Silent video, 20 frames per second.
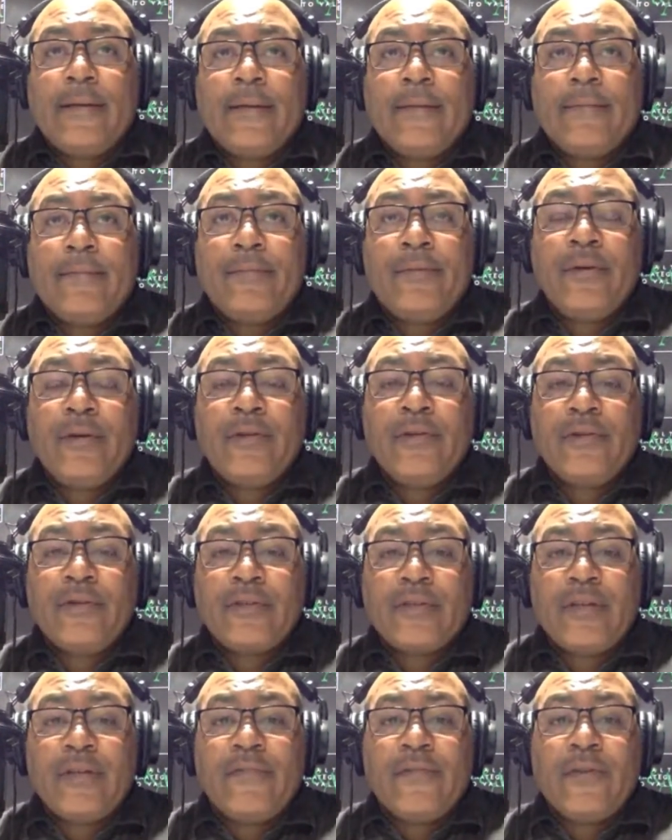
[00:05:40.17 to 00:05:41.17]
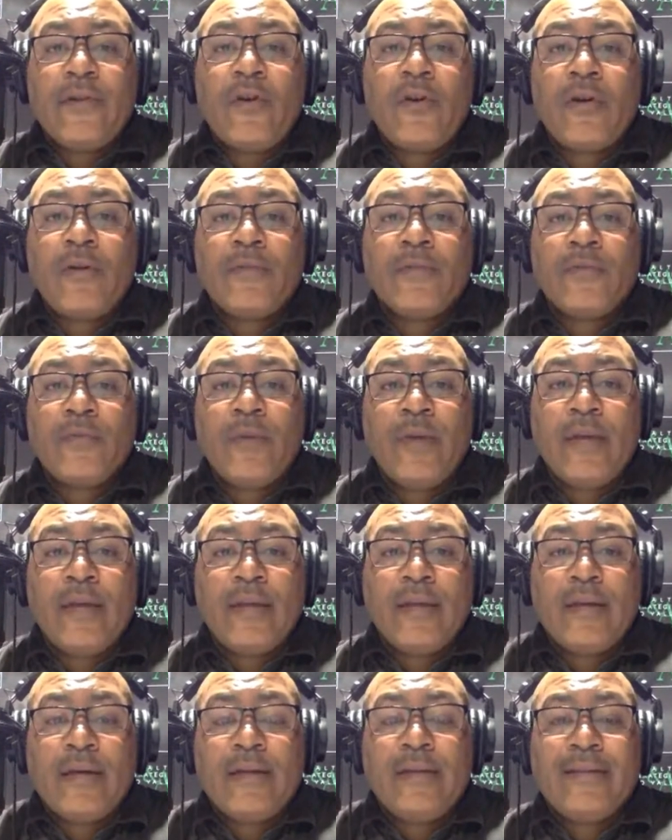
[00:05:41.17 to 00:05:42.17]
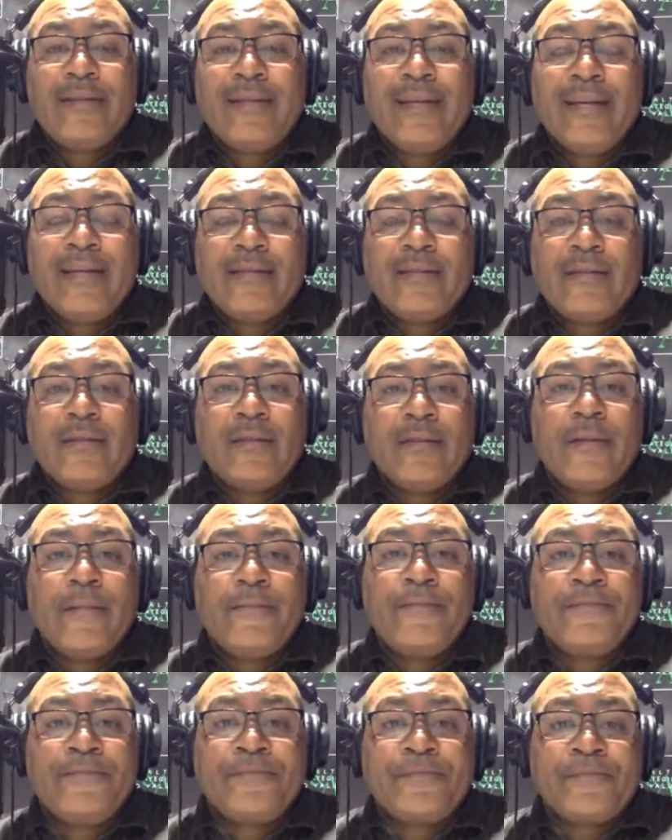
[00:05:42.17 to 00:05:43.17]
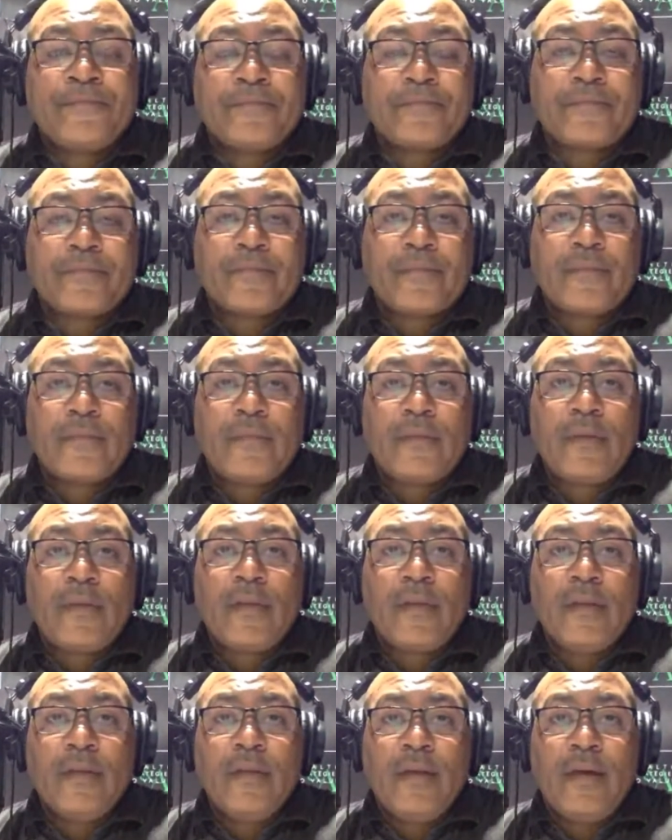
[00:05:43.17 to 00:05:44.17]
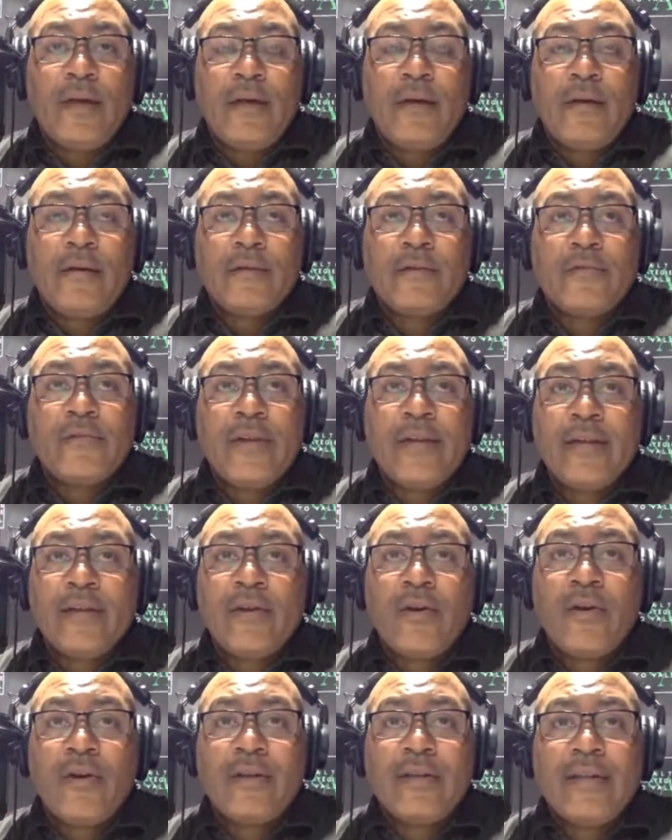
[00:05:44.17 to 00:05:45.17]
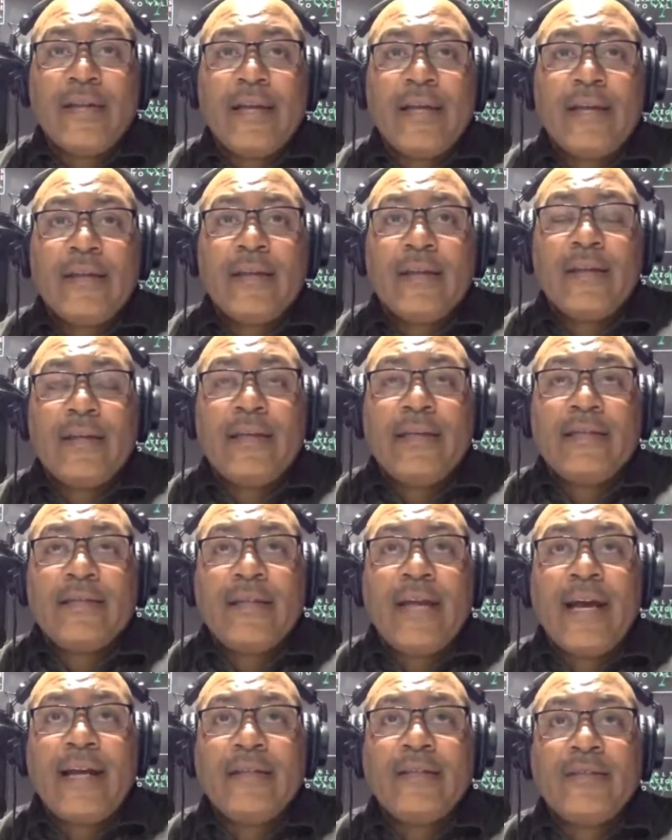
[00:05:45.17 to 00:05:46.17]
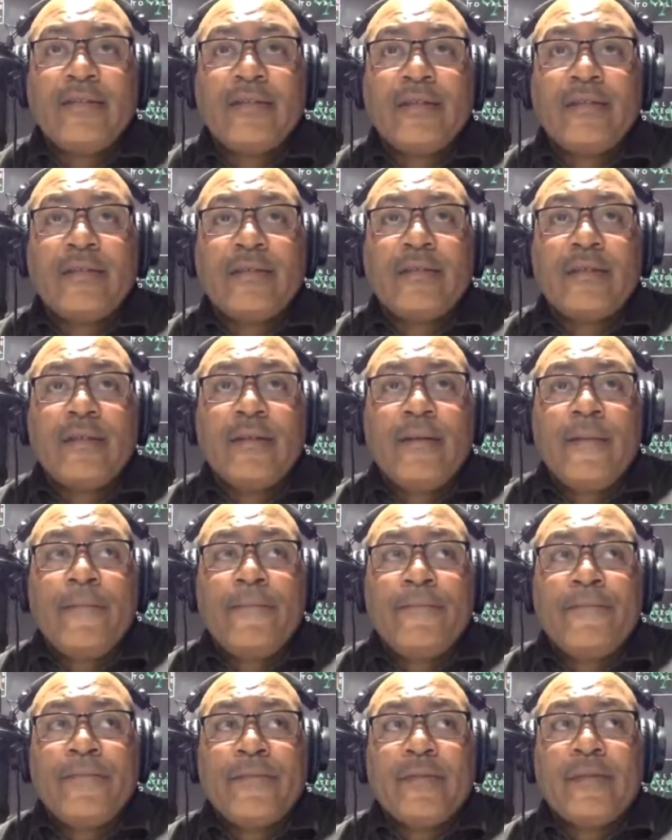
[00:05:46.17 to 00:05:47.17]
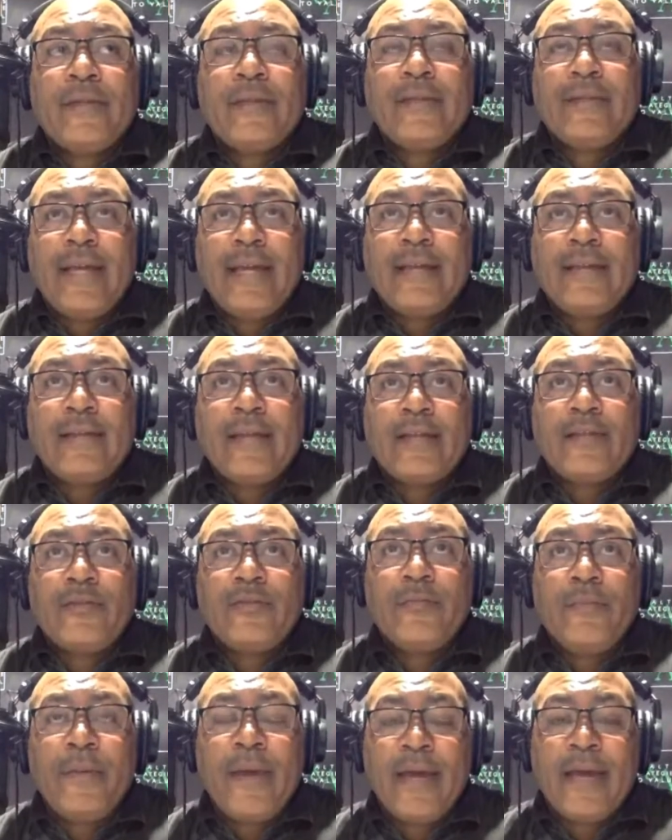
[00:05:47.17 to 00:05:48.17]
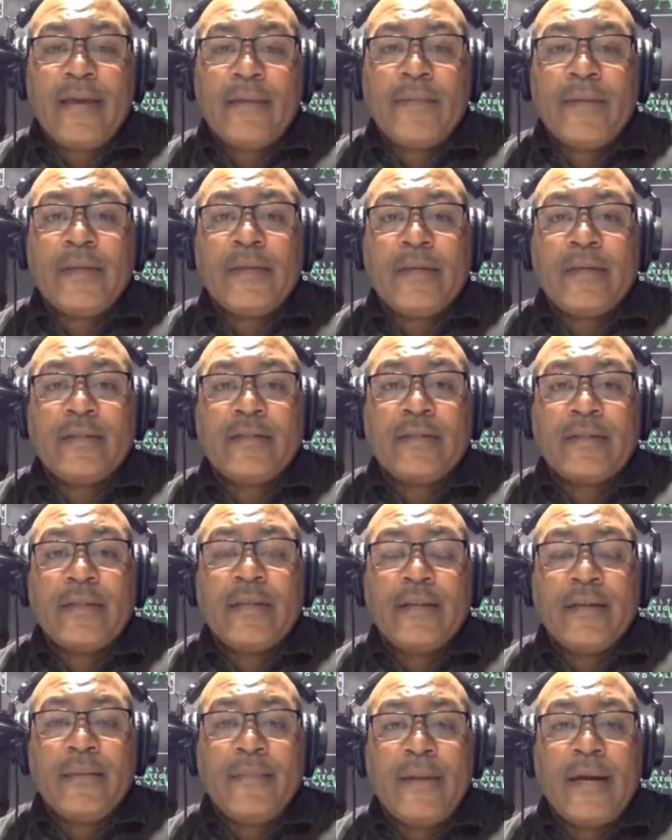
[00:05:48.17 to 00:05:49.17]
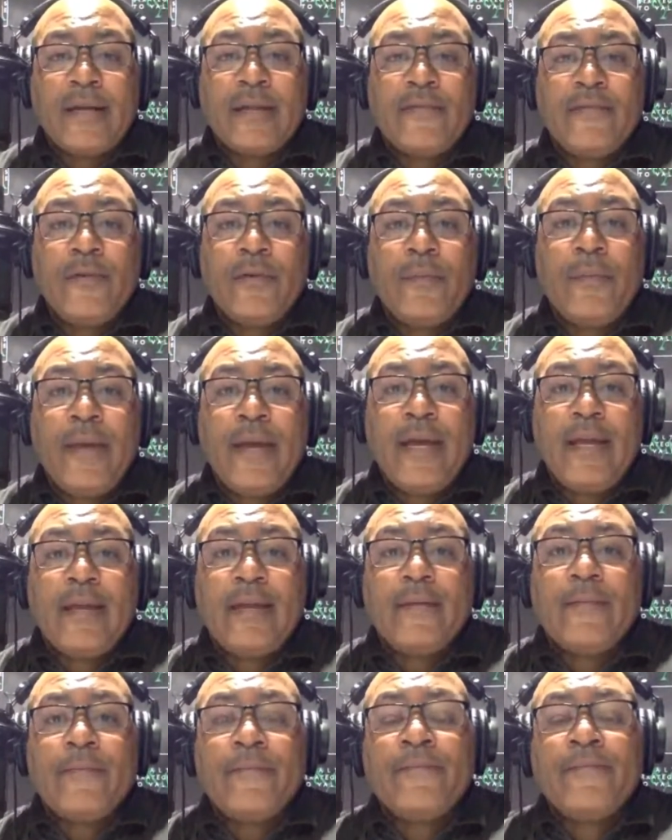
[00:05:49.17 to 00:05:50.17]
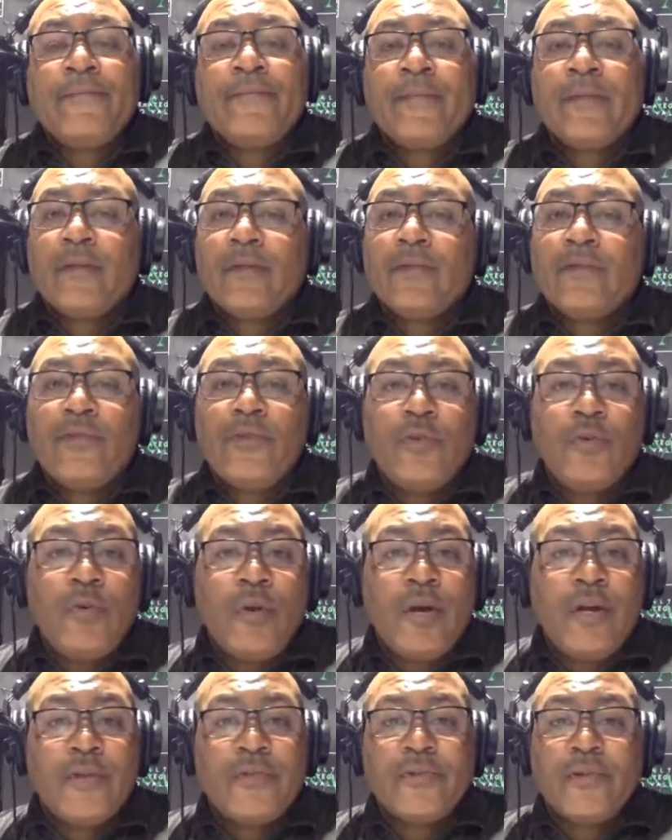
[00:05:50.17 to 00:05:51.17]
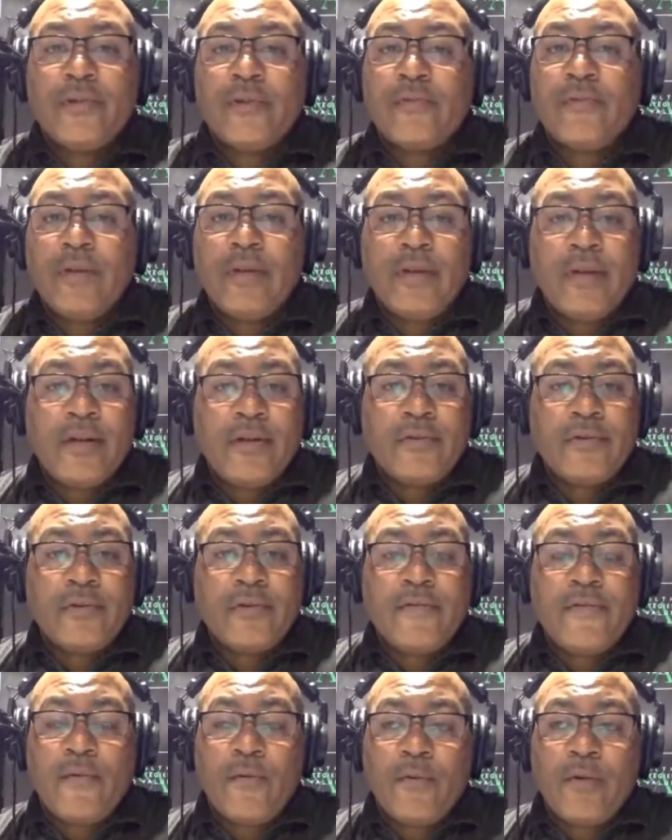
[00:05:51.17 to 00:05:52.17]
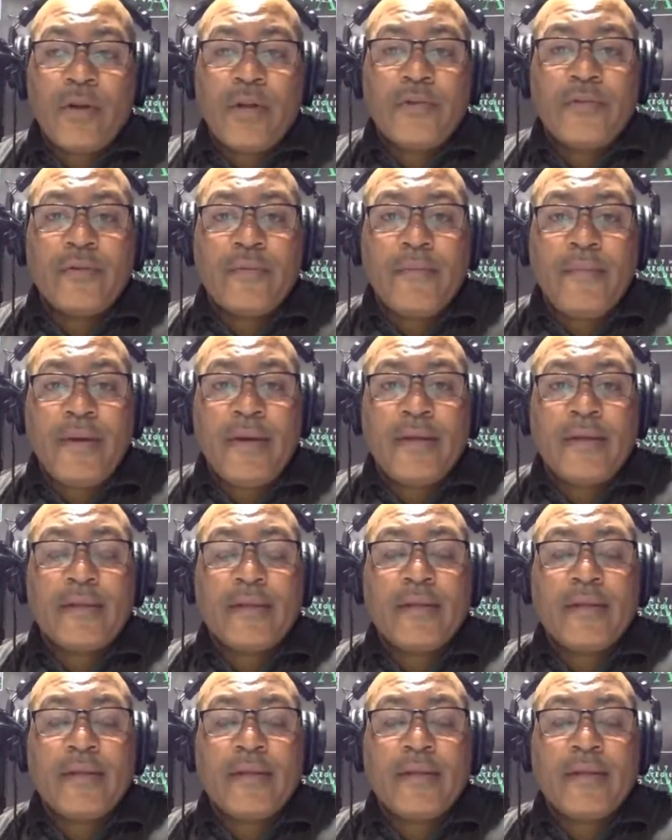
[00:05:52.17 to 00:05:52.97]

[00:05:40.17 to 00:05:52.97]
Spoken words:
putting yourself in harm's way unintentionally. Credit card debt is not just the debt that you pay, because think about it. If you're paying 200, 300, or 400 a month,